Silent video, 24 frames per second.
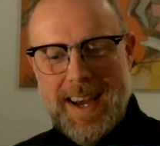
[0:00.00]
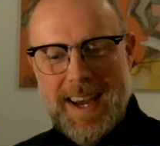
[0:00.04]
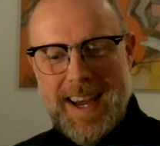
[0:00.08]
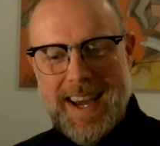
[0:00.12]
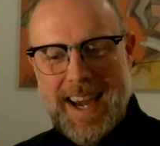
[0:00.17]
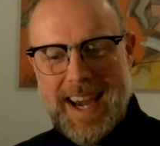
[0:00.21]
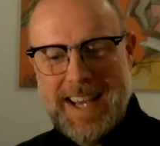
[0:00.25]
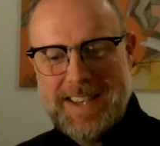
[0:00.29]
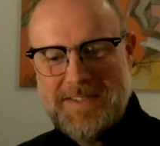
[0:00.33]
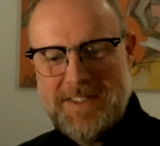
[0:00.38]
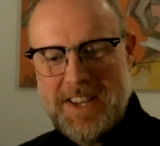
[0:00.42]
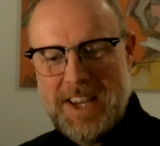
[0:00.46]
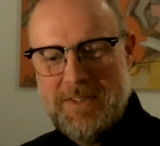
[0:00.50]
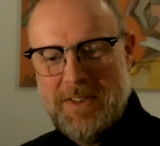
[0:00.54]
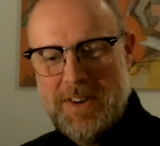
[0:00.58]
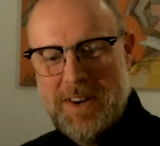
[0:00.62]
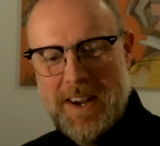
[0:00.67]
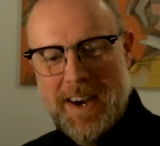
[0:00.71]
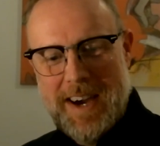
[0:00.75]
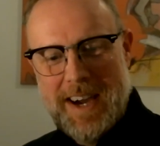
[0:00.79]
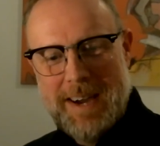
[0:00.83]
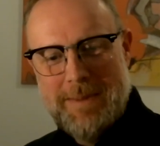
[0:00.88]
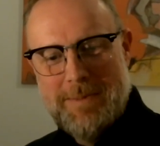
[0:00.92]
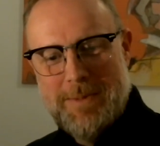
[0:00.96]
Hey, Stephen.
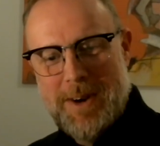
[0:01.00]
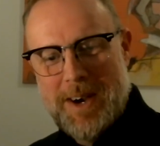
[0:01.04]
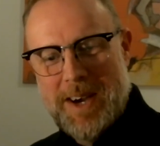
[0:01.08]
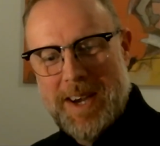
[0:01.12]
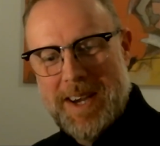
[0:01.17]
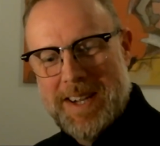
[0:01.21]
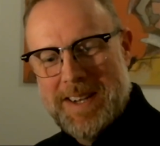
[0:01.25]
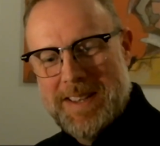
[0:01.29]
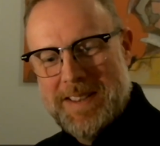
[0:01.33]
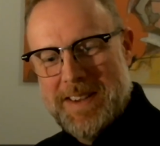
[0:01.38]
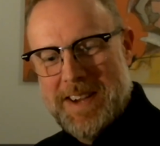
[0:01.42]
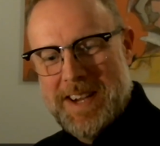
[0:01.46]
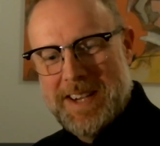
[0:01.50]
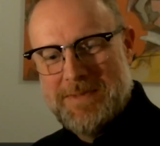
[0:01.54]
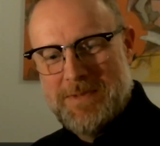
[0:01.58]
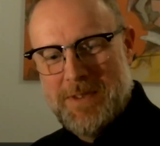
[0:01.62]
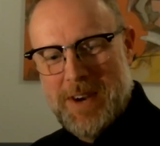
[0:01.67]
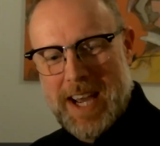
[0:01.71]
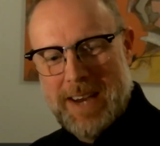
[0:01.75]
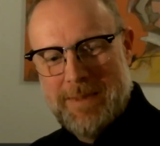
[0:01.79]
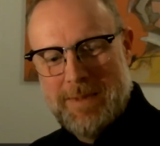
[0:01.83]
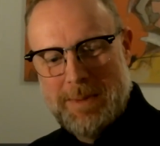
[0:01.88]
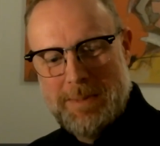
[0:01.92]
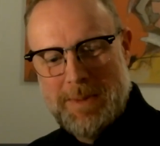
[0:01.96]
Hi, Brian. Thanks for
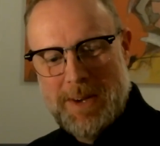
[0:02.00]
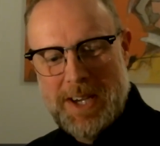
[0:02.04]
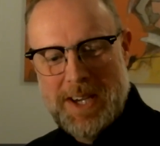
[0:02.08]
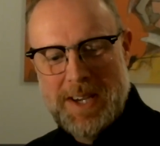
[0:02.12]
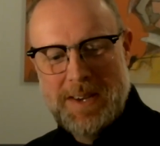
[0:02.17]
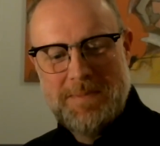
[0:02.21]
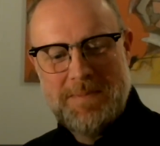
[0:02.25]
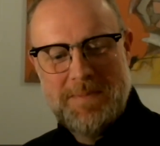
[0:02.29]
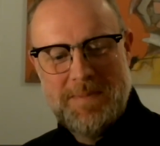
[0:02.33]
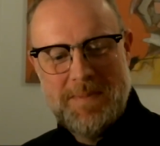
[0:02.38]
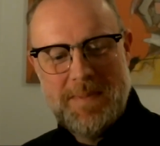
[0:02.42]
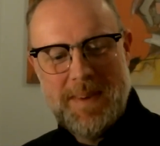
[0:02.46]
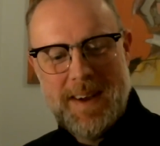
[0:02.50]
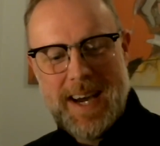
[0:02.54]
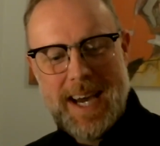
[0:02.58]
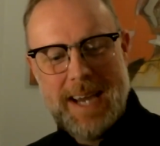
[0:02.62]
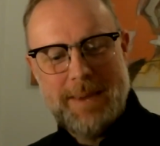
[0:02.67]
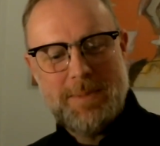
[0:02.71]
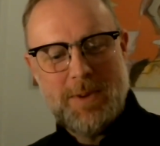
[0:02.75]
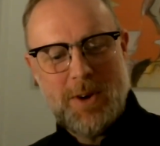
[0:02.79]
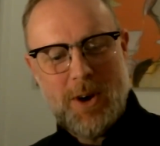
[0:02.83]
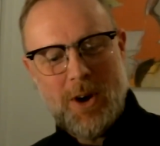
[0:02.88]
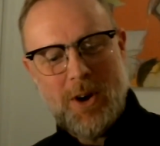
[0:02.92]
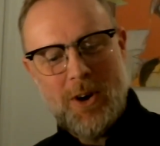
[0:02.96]
having me.
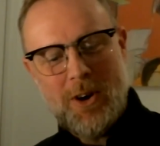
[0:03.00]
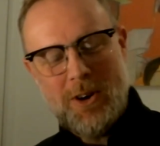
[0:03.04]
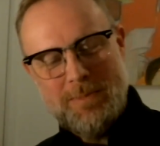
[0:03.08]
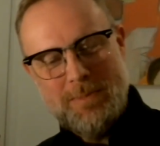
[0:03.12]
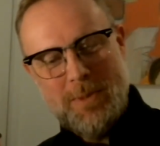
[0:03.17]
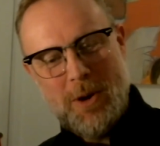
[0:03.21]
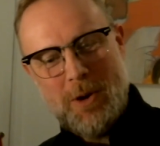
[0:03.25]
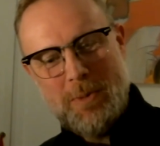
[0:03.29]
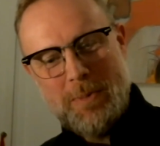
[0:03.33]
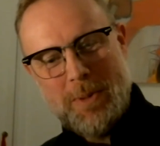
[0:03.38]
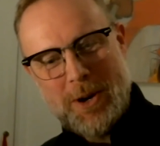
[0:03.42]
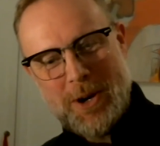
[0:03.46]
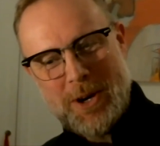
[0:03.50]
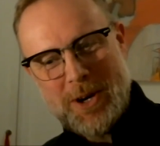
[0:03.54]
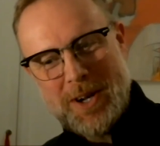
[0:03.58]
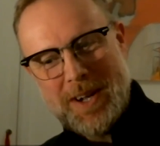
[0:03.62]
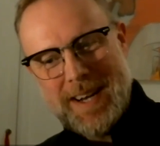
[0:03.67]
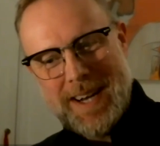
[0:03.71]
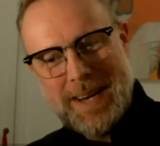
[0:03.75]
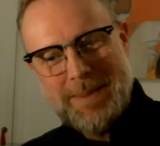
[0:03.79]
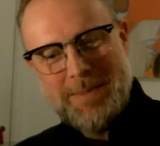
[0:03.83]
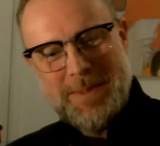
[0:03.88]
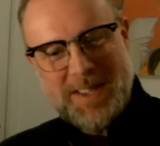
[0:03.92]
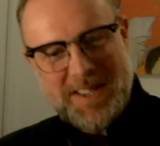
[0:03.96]
I'm Carl Moberg.
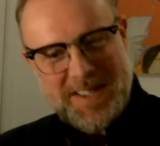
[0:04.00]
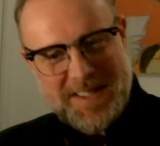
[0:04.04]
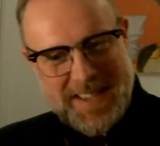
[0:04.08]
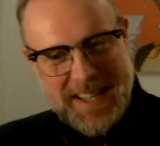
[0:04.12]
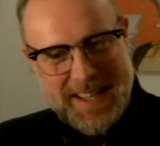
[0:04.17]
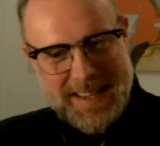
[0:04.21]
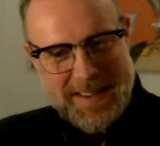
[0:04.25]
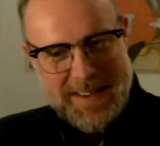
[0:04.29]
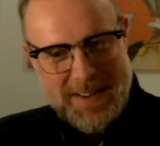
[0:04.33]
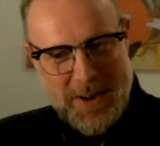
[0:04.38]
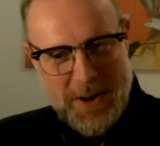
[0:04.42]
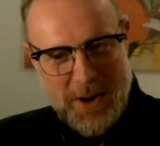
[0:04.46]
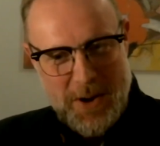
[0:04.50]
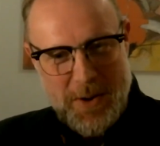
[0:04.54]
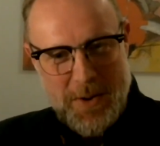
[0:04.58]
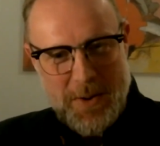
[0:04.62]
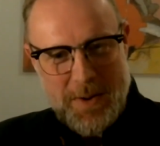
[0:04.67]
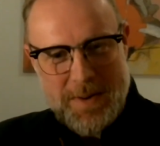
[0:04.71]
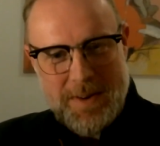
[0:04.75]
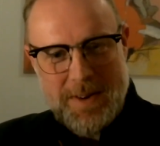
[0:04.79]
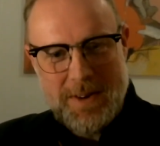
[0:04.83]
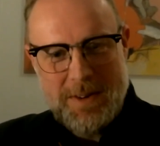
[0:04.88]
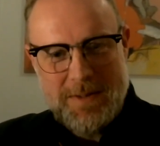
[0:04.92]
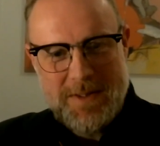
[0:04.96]
I'm the
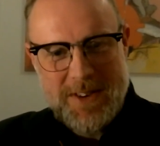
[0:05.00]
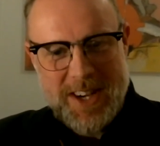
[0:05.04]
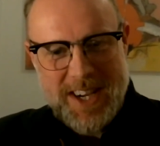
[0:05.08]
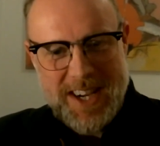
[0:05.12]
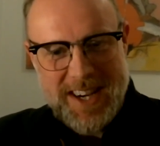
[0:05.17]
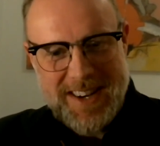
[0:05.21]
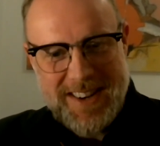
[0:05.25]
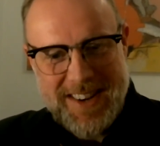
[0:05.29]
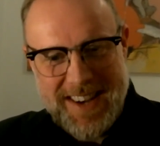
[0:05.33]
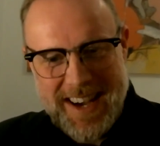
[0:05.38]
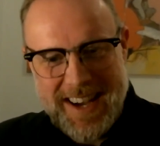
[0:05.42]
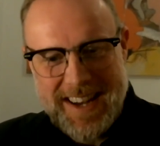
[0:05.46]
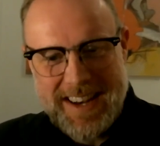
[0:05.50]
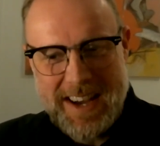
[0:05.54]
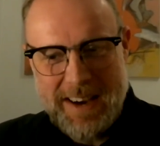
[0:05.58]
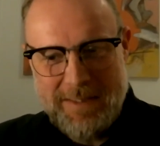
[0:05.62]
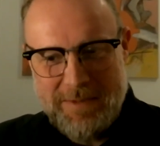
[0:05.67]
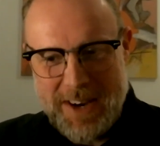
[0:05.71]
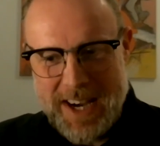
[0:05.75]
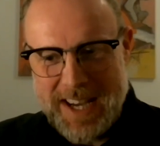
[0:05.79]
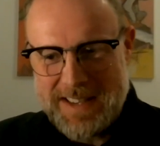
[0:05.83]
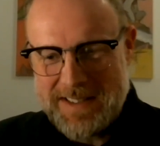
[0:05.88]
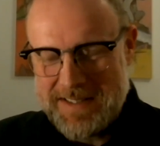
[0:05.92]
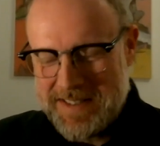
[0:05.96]
CTO over here at
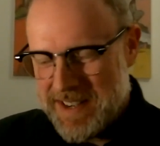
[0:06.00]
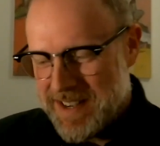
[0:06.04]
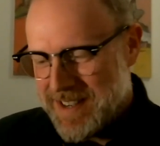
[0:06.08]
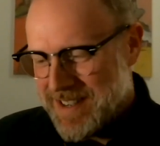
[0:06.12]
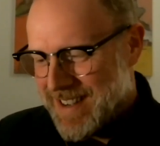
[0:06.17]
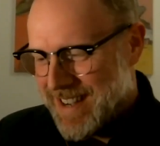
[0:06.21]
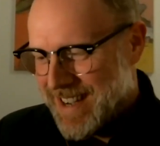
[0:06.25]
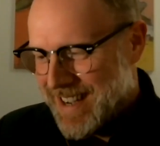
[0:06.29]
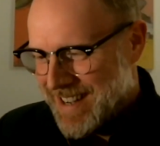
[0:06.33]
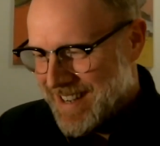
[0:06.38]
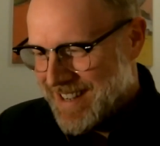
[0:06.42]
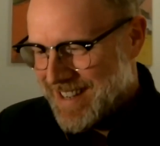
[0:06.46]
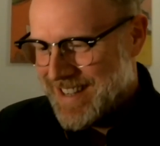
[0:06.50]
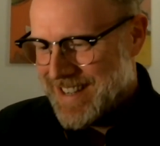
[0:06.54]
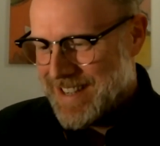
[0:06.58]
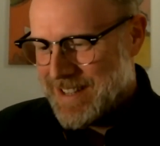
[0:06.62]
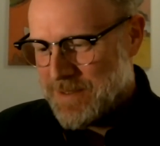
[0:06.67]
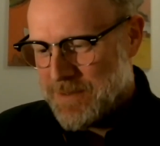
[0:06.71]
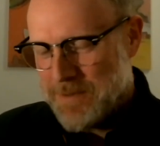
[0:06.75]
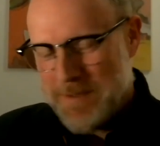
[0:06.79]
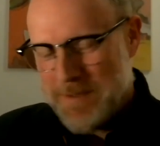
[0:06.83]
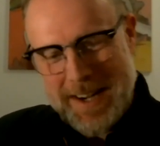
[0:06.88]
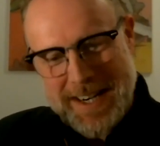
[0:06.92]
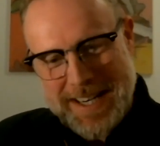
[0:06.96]
Avassa. And it's
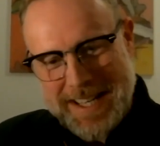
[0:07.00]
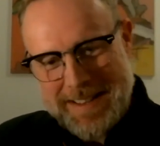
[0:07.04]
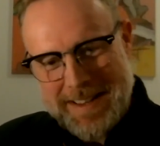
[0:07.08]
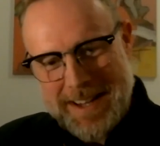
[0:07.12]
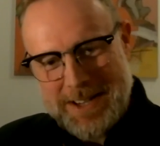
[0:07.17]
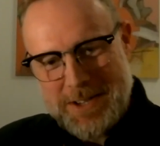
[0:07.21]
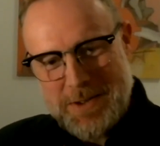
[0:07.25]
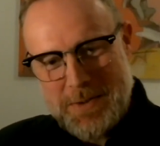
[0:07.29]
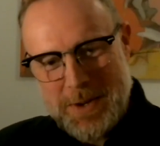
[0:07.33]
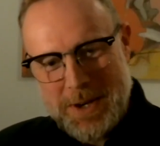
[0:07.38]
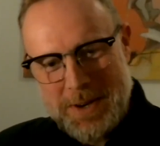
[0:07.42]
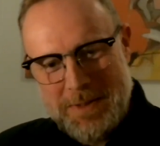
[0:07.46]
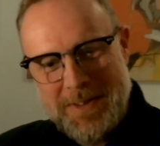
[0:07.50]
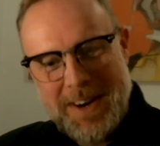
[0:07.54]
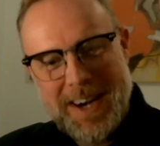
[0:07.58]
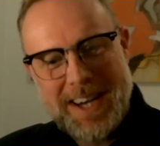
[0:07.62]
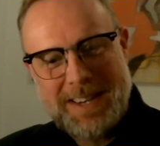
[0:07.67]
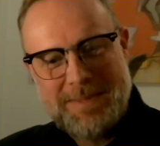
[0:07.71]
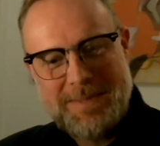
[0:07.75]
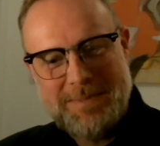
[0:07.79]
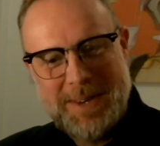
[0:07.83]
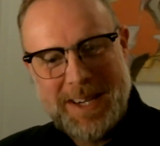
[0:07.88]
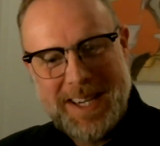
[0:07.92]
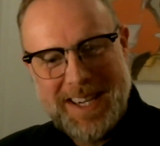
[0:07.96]
funny that you would
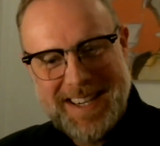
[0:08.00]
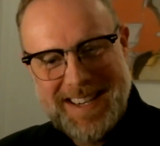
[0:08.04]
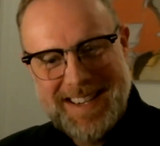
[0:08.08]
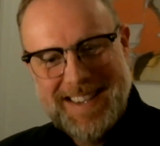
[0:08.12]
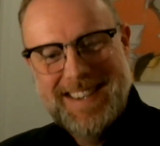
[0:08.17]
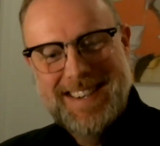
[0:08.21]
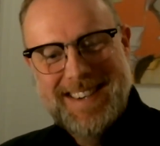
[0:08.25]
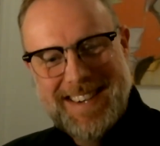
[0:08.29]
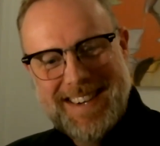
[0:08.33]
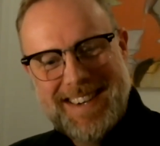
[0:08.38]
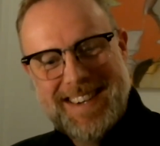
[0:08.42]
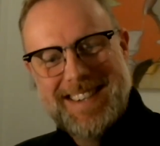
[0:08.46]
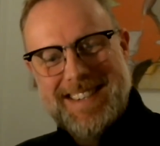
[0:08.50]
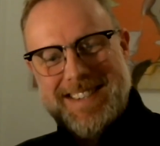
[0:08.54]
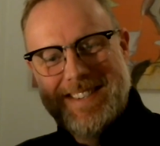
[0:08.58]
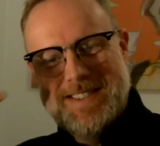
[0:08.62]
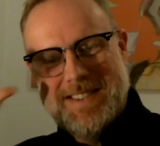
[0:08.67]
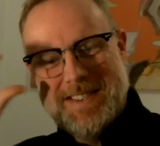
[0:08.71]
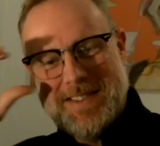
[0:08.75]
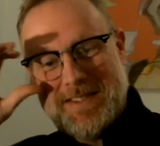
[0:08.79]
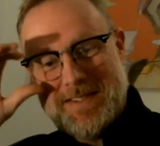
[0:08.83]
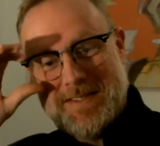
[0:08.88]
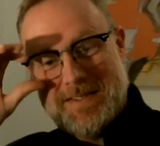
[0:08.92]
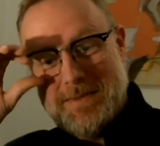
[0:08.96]
invite me
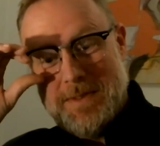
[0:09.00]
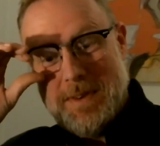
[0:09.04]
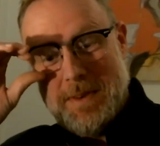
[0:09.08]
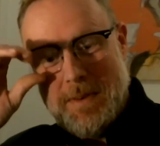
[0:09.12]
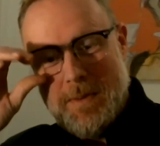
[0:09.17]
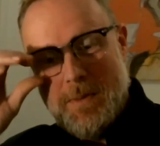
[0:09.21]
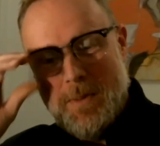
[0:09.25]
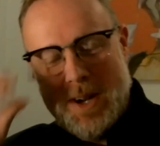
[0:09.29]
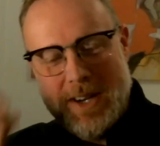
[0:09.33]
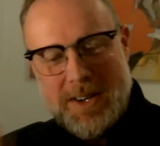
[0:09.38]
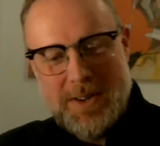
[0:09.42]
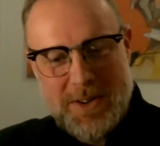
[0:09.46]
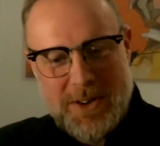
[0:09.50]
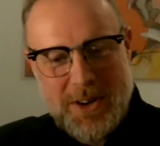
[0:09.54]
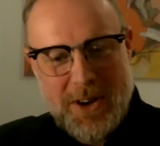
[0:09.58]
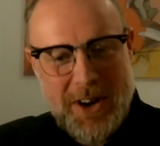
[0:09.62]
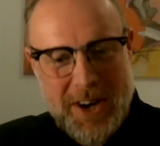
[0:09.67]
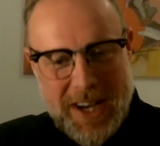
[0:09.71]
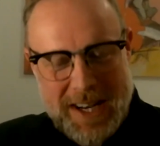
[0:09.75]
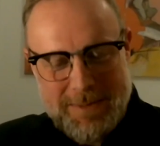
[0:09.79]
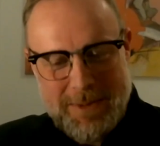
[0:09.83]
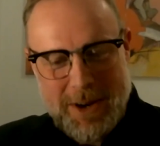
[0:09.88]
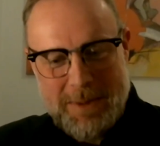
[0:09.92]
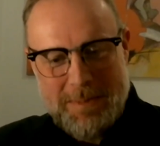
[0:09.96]
just when you're
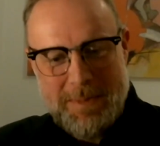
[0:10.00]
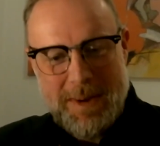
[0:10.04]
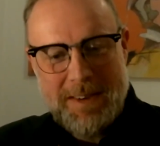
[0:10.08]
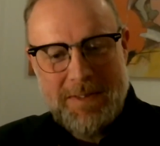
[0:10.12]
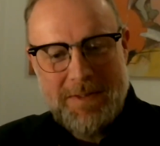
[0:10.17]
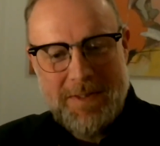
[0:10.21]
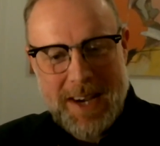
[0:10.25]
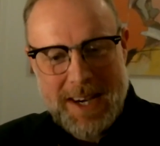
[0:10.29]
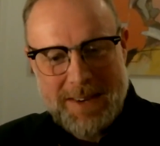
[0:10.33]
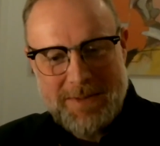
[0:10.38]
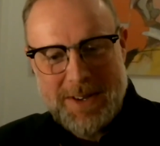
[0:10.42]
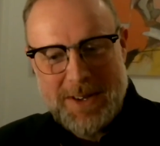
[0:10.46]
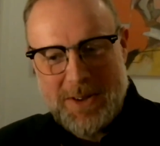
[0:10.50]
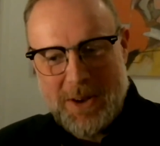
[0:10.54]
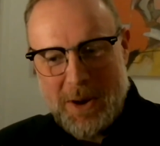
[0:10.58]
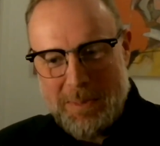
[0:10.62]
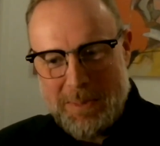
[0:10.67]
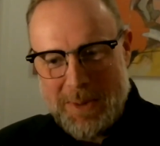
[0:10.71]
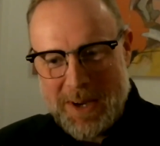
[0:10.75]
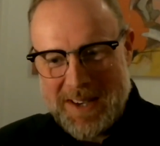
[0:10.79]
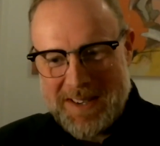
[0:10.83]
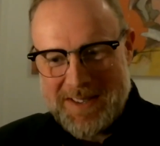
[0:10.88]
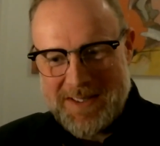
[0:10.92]
talking about my favorite topic.